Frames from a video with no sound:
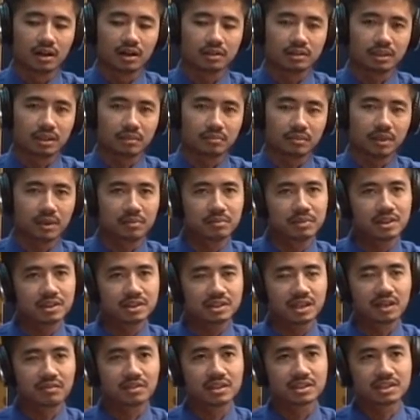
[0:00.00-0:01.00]
sometimes the
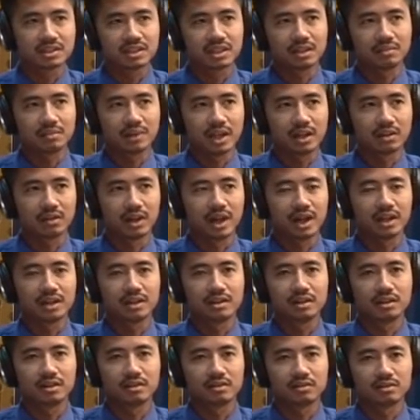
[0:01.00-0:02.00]
JavaScript cannot
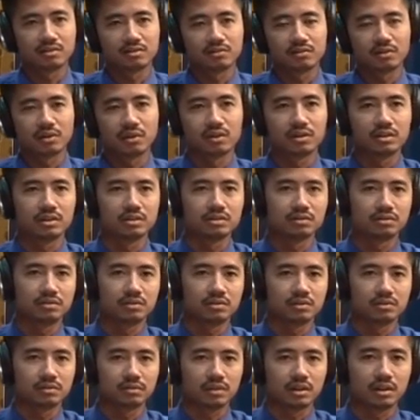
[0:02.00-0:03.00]
handle for
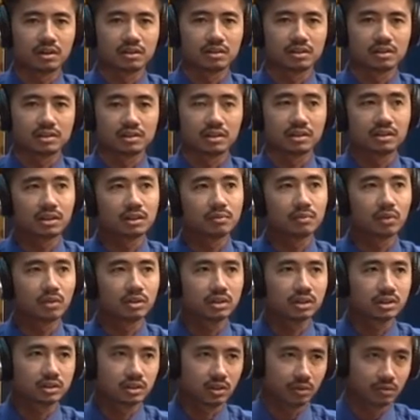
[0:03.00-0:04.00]
certain
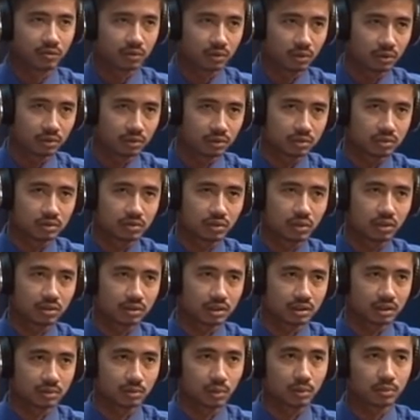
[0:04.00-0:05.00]
models of phones or
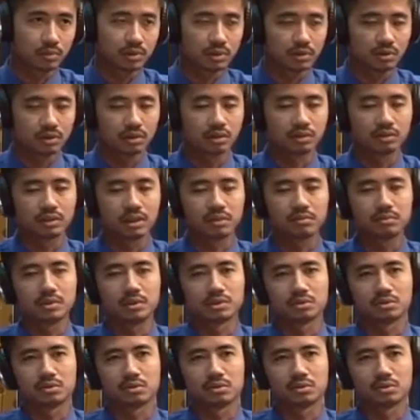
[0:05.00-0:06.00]
certain model of
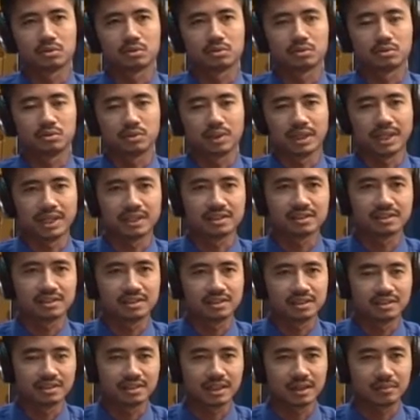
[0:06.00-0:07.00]
tablets, so we can
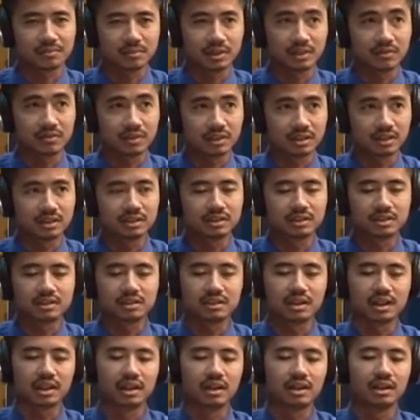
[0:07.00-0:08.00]
see some
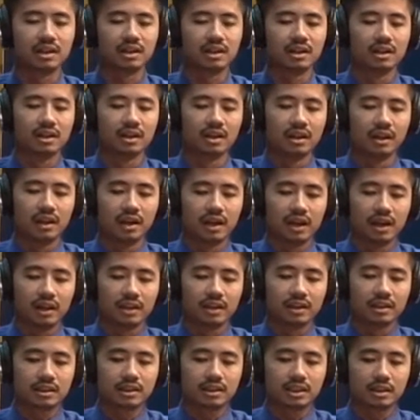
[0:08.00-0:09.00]
difficulties there.
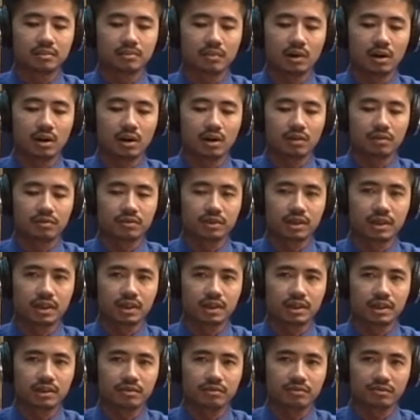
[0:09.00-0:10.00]
In terms of
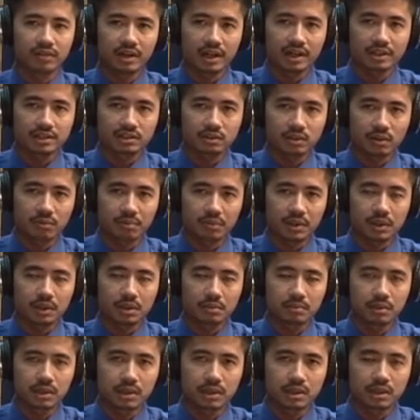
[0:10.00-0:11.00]
device
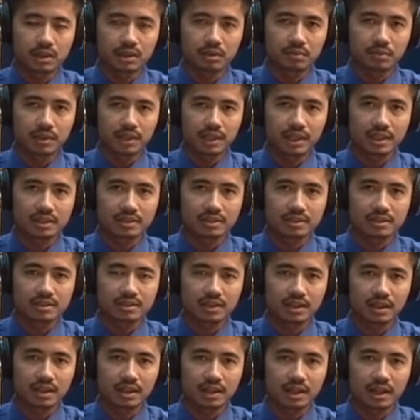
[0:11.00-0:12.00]
compatibility, we can
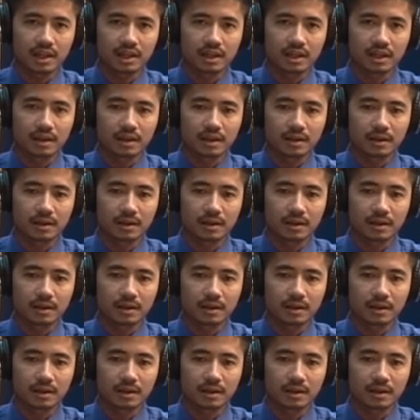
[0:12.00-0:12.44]
say that